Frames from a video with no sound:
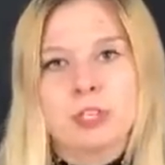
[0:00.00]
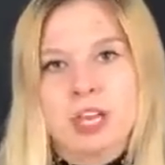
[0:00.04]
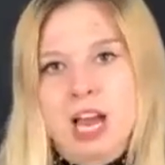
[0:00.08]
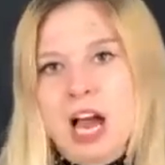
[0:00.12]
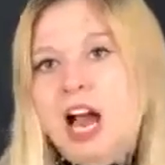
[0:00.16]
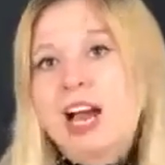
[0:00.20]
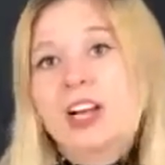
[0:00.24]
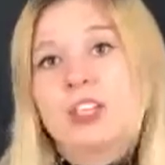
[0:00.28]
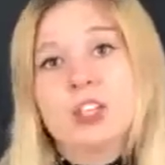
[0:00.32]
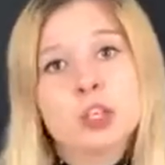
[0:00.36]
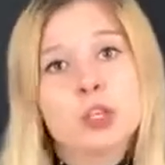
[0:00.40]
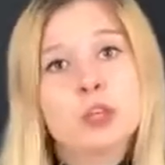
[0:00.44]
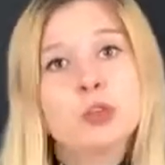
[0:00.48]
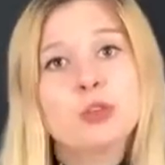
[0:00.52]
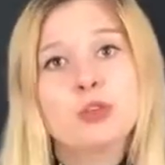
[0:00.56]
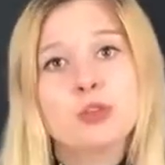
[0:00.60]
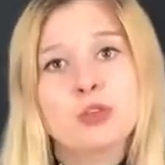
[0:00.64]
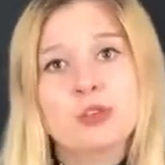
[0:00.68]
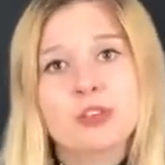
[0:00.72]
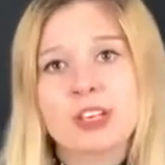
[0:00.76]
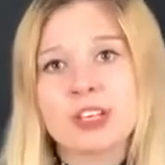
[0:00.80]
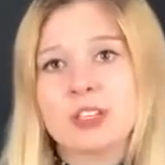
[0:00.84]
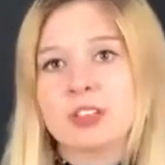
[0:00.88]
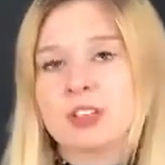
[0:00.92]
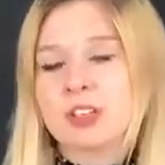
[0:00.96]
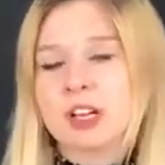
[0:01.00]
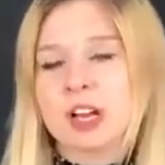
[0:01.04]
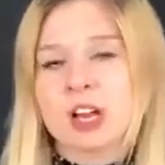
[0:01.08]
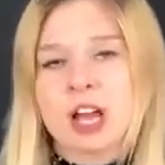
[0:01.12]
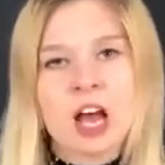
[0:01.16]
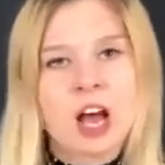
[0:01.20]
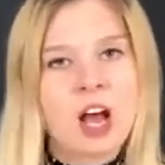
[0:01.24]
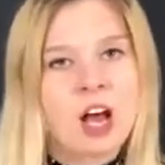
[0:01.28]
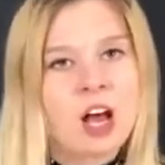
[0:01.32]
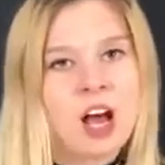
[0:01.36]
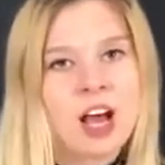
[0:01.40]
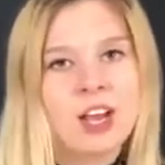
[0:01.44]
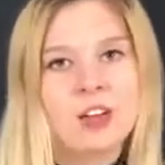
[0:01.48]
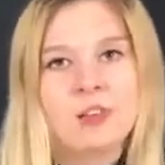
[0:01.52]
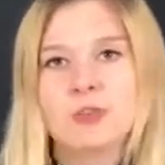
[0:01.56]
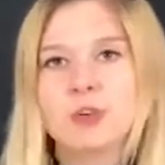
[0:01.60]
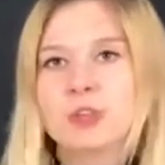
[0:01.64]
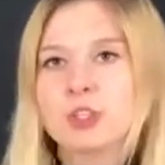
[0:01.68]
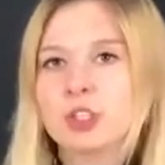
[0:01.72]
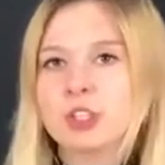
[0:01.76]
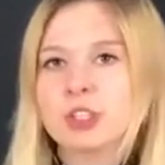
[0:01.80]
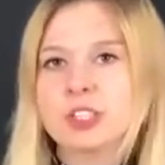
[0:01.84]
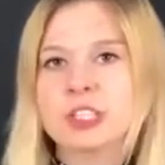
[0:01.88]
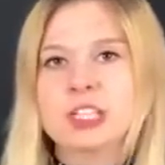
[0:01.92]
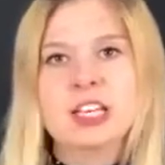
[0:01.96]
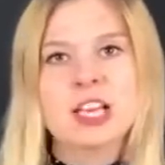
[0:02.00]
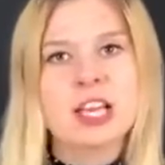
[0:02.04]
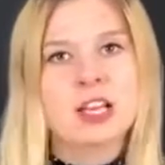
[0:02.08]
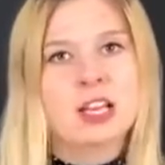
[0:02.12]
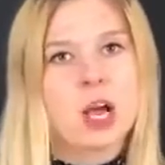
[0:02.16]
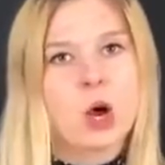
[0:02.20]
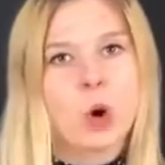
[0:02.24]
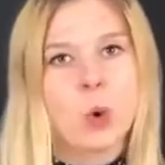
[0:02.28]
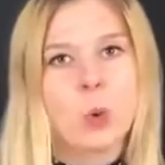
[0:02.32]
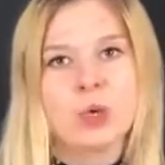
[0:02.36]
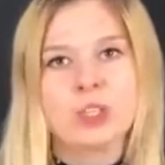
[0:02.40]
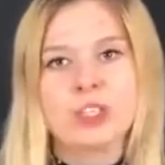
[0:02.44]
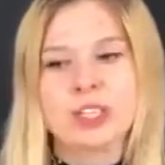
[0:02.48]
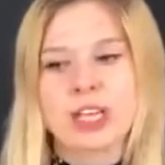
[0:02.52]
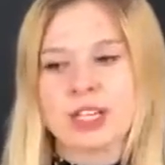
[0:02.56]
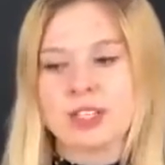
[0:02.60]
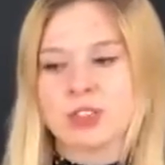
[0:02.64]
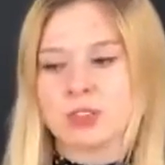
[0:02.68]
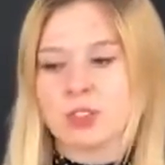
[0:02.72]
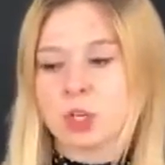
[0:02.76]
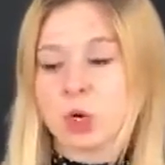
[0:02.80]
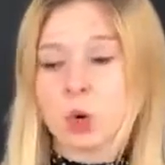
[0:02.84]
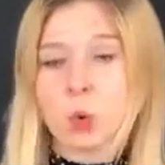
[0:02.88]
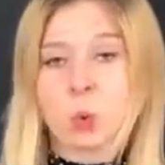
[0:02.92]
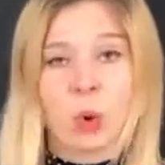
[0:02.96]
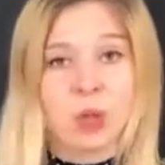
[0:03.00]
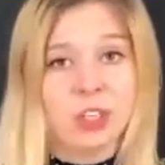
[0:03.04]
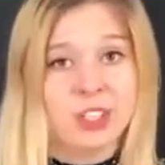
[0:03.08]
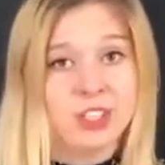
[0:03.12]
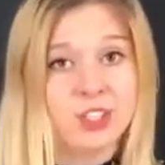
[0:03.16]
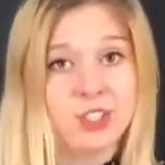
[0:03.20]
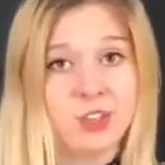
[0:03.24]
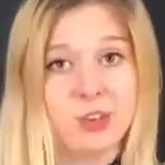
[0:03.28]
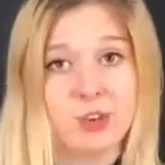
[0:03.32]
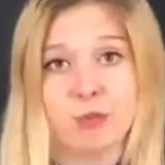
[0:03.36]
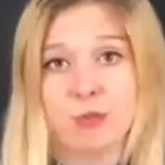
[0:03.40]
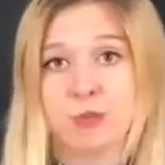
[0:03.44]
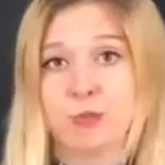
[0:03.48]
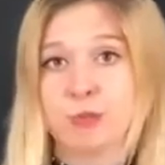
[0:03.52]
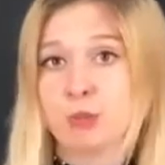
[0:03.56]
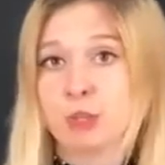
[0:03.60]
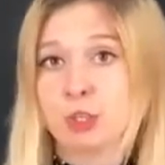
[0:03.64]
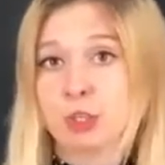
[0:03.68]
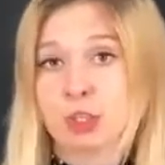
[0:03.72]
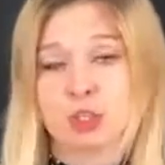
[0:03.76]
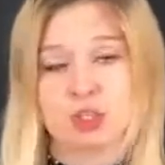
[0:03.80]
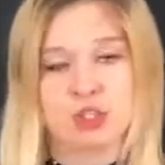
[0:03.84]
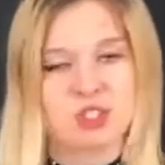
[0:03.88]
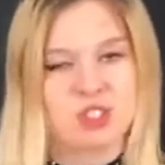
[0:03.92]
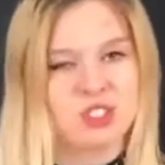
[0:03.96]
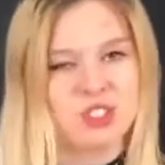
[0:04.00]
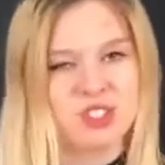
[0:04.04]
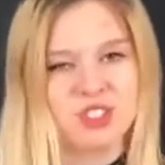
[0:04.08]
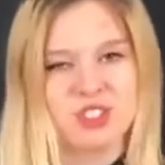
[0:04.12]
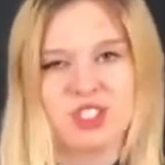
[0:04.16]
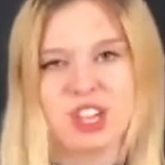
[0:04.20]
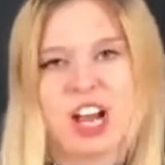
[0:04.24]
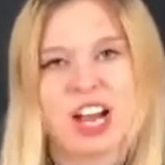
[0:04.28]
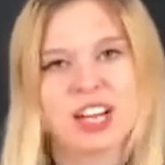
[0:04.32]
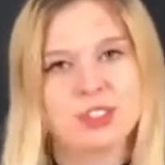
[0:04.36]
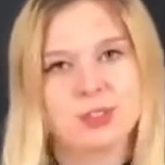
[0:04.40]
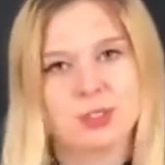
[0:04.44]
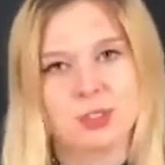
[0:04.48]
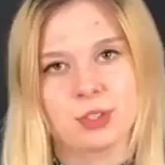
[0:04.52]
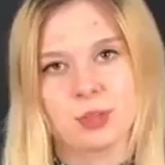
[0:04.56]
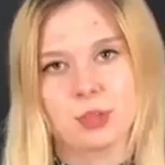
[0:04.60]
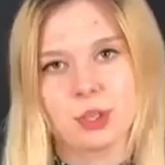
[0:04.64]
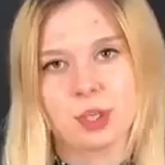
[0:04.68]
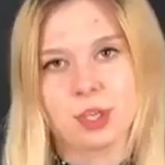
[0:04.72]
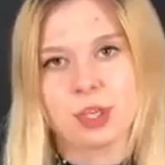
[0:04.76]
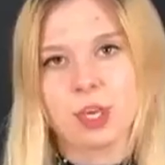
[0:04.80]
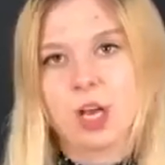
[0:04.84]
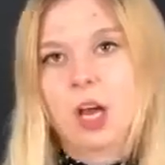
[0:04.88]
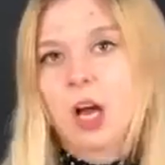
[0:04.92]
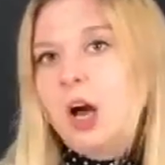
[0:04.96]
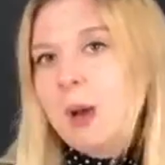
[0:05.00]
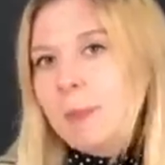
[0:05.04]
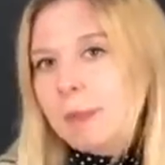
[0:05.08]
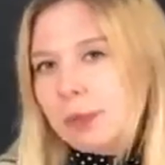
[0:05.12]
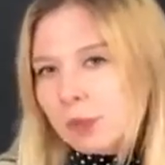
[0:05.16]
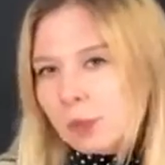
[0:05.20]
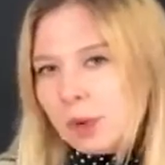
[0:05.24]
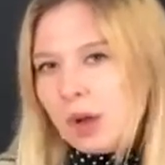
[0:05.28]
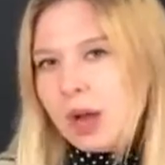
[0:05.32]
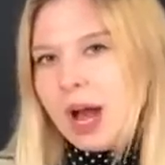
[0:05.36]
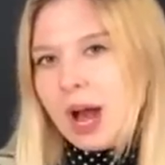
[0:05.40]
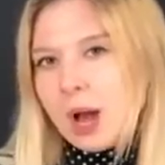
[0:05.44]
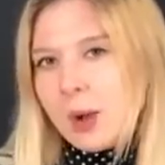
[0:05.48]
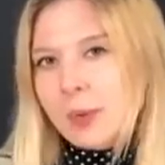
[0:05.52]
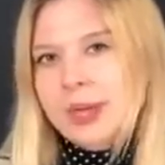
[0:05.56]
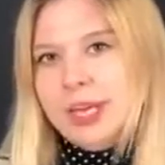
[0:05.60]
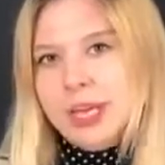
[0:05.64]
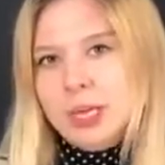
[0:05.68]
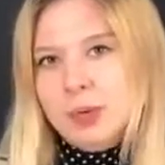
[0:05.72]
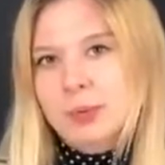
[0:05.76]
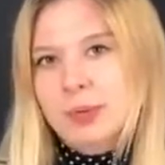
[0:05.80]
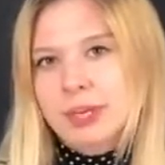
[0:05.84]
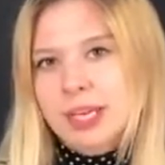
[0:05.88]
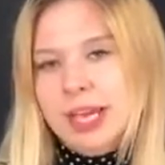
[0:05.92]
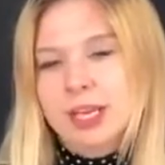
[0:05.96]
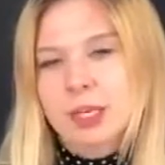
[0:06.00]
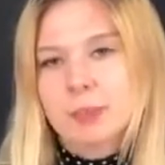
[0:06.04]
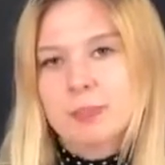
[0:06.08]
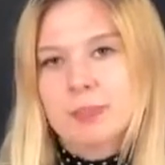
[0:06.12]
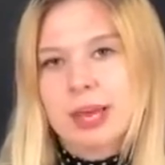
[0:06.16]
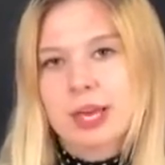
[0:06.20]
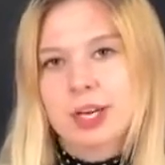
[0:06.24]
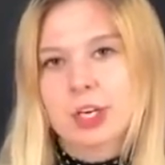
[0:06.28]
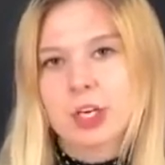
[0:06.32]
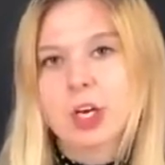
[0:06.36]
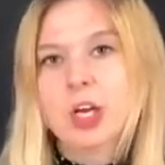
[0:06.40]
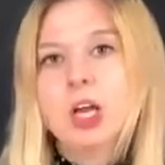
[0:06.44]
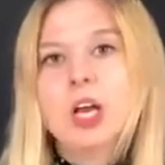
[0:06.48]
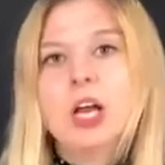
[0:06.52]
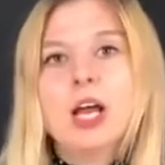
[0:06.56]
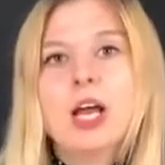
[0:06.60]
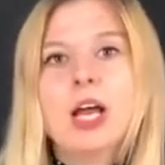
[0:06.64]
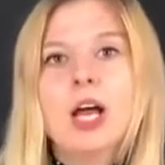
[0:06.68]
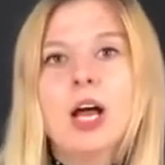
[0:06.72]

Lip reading: Yeah, I told you that unfortunately nowadays the quality of food is just not so good. But how can we get it better?